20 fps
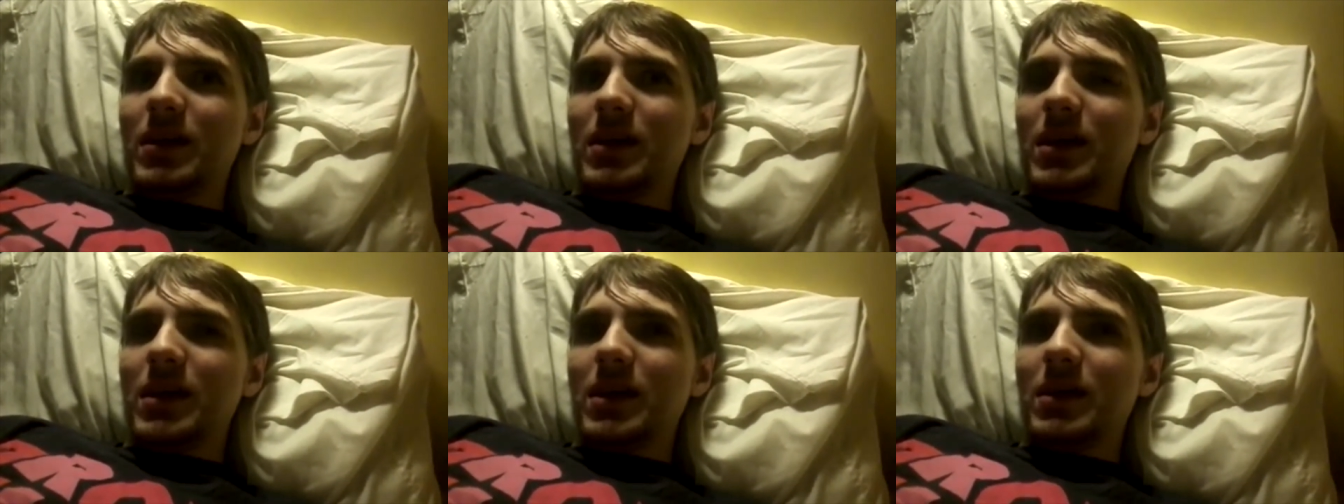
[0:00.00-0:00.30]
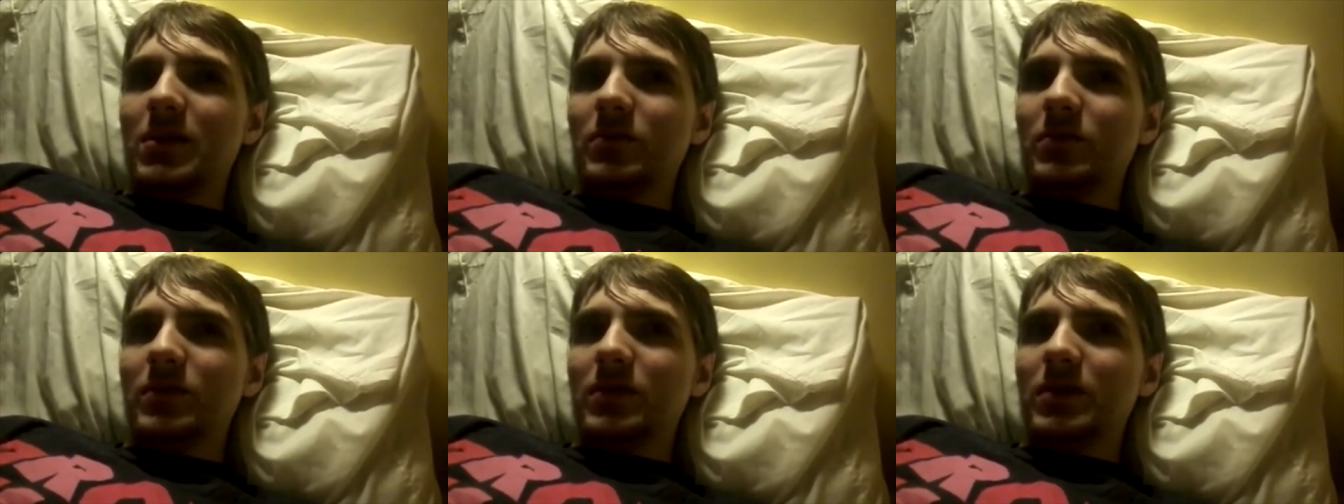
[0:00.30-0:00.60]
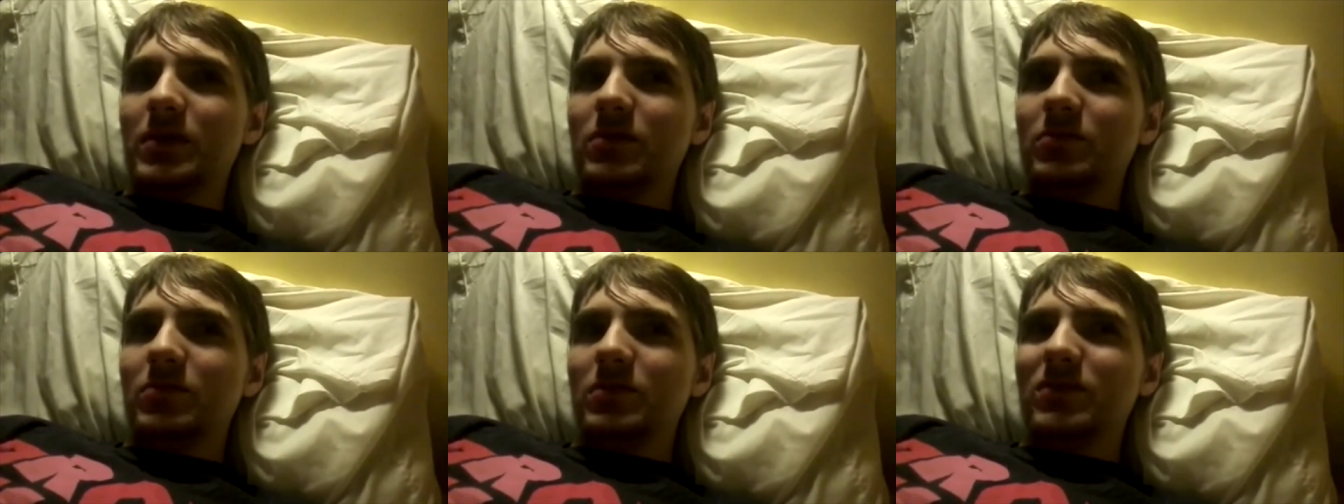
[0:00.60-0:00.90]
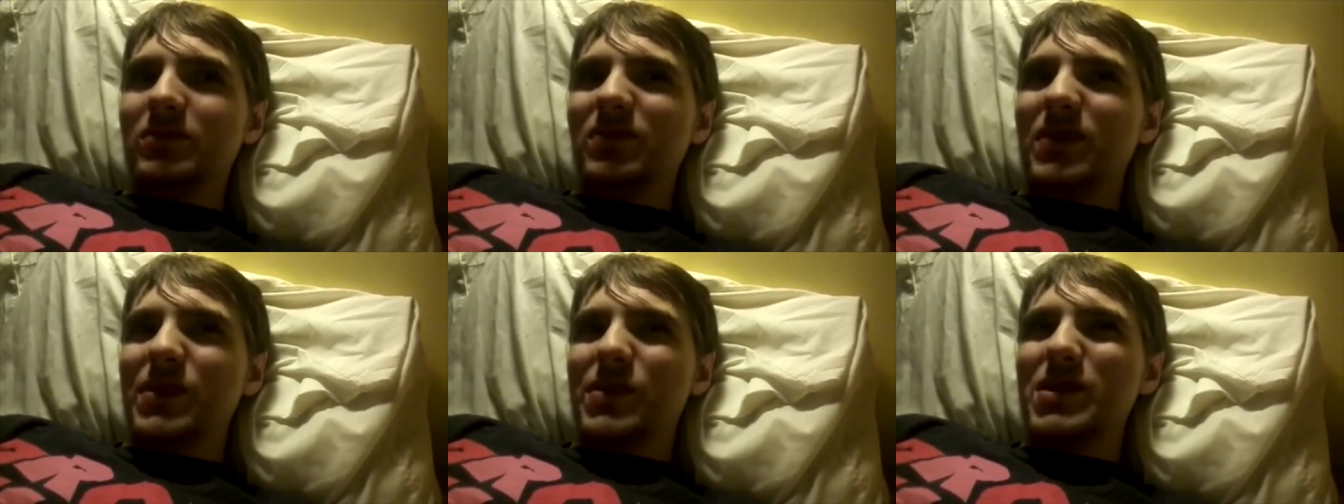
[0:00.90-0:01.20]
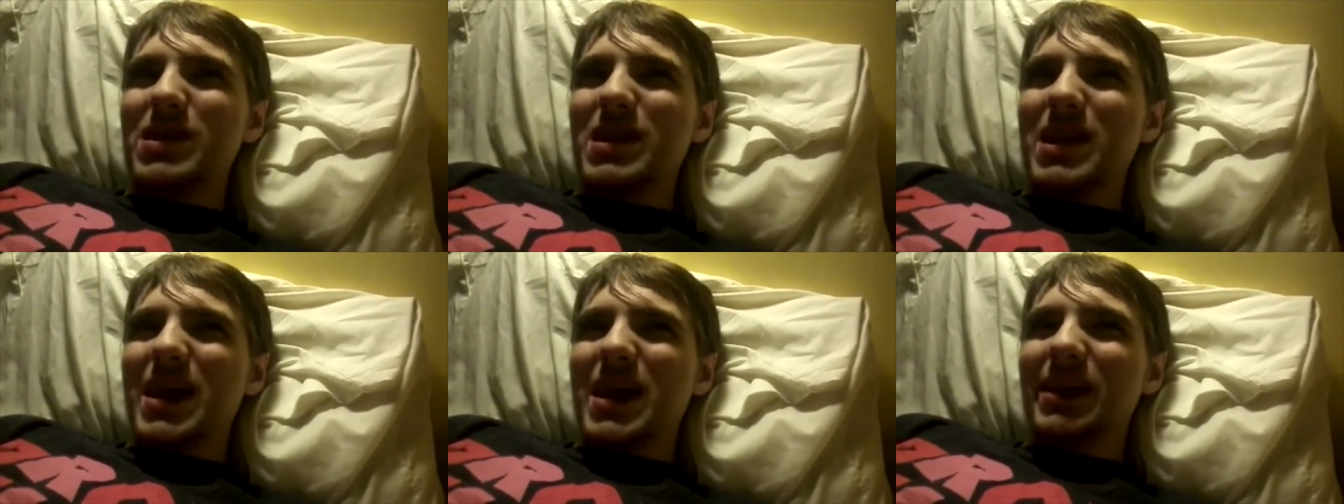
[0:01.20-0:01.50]
and it was
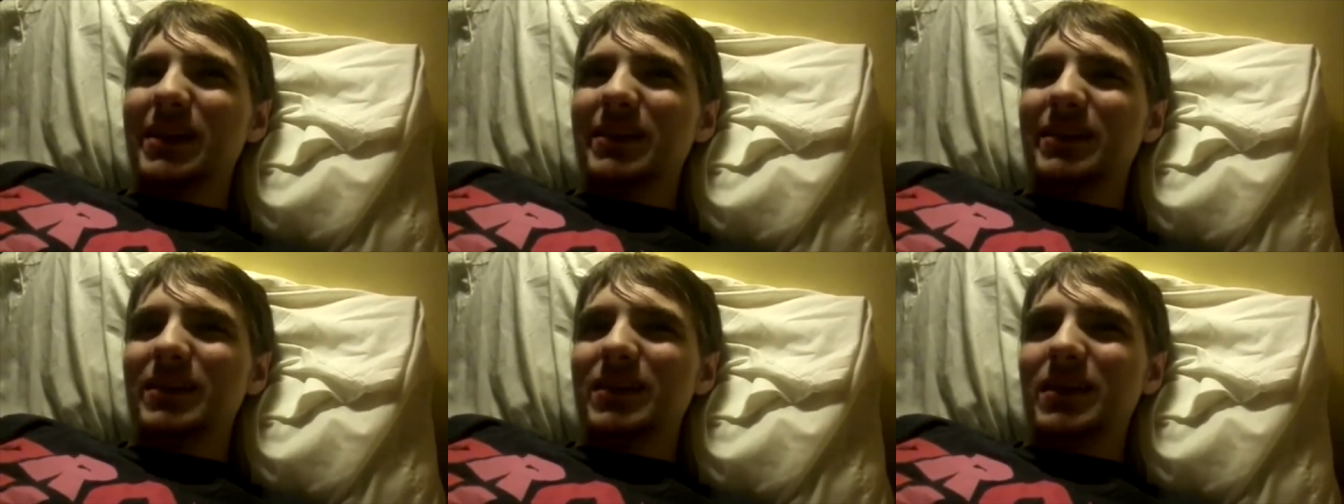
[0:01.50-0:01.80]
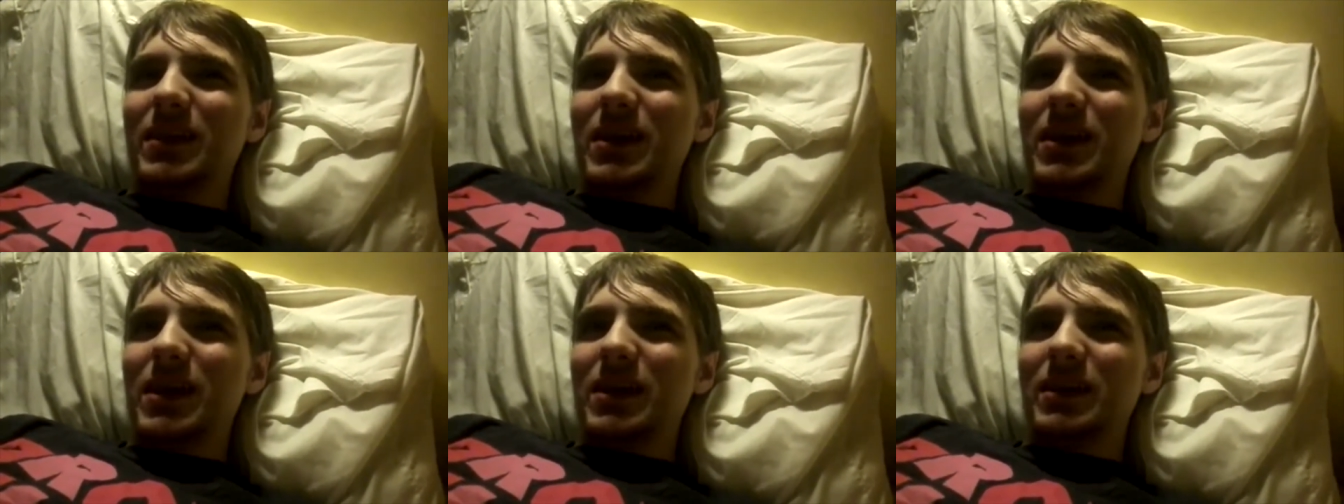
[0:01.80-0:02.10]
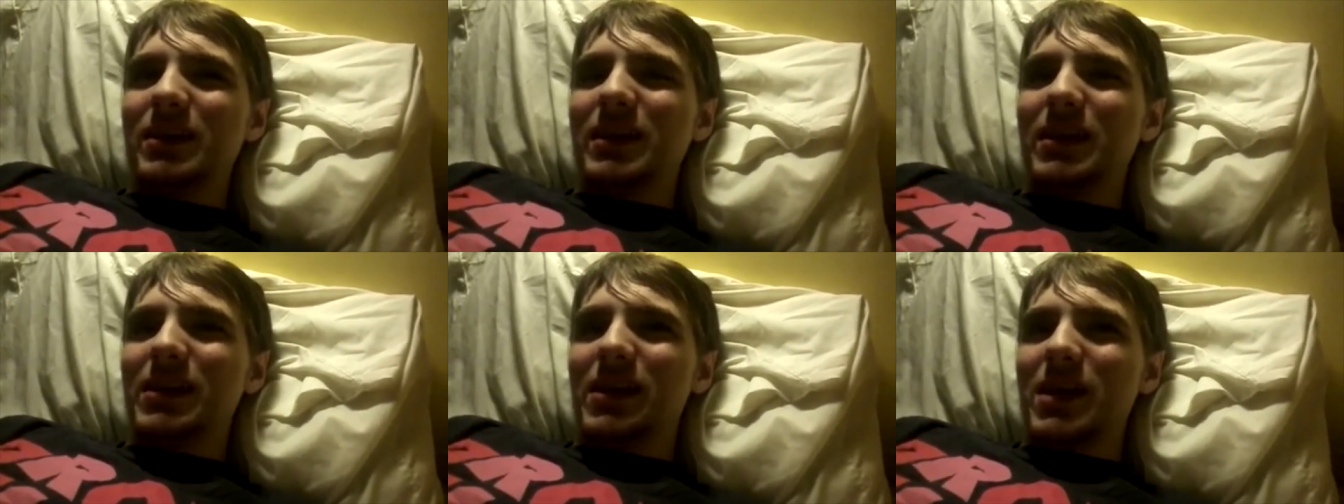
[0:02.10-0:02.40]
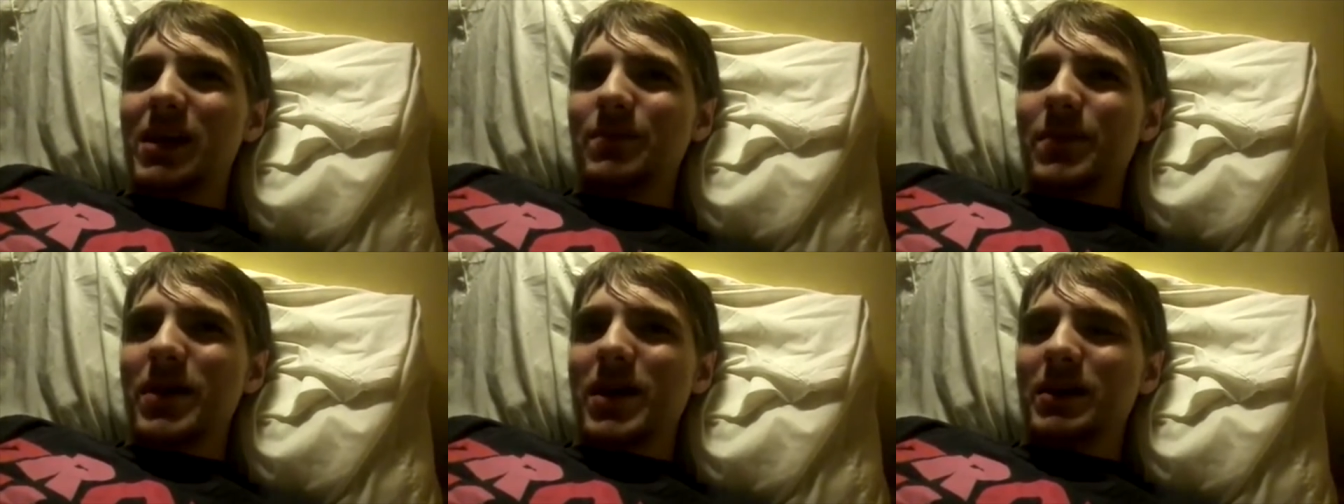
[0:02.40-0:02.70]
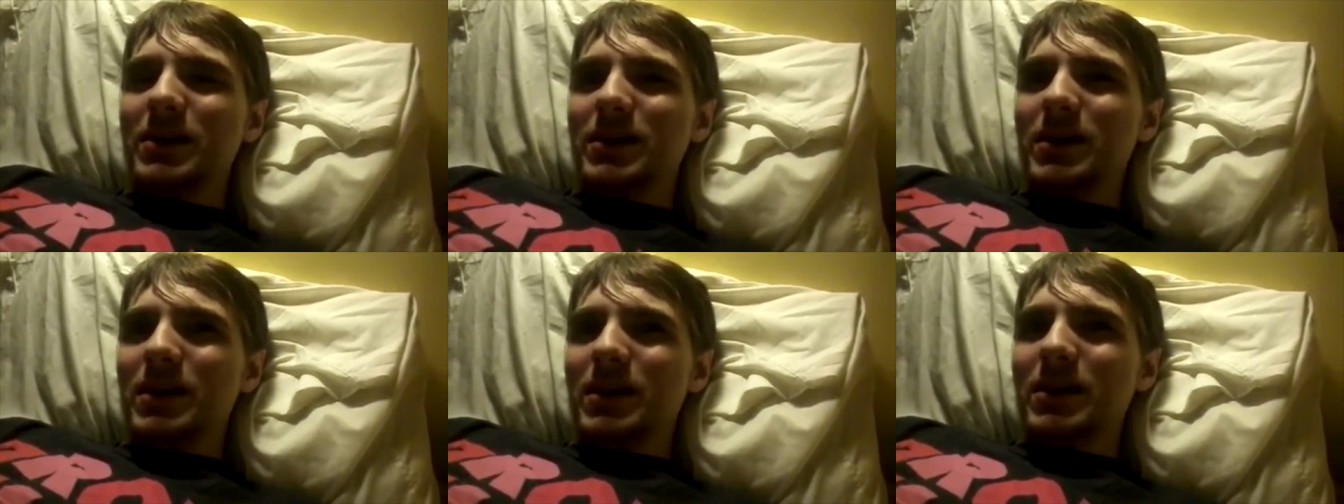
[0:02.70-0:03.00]
very
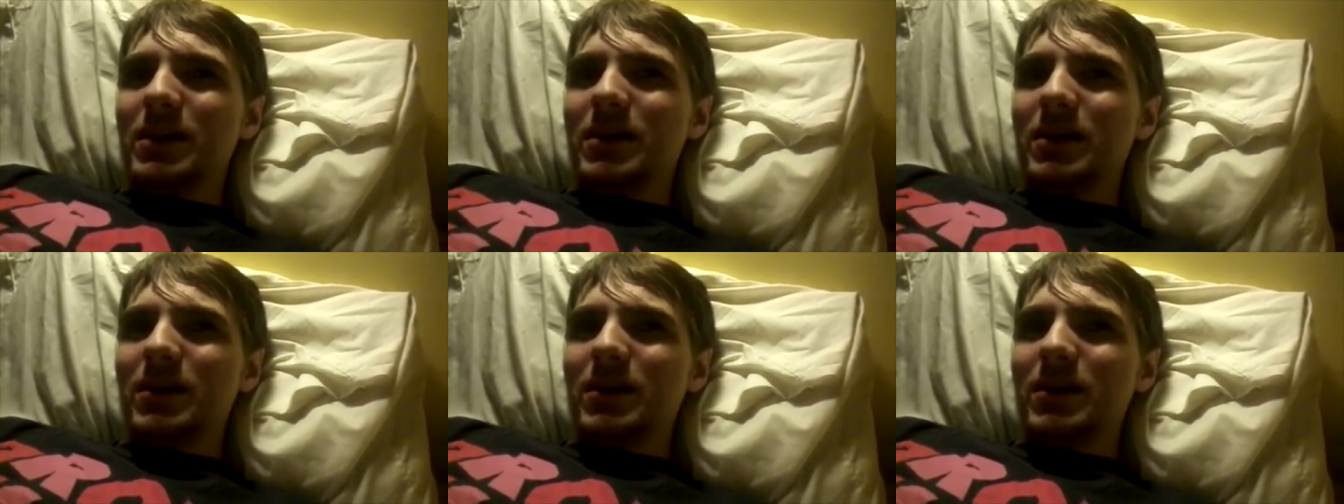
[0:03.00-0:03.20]
anticlimactic,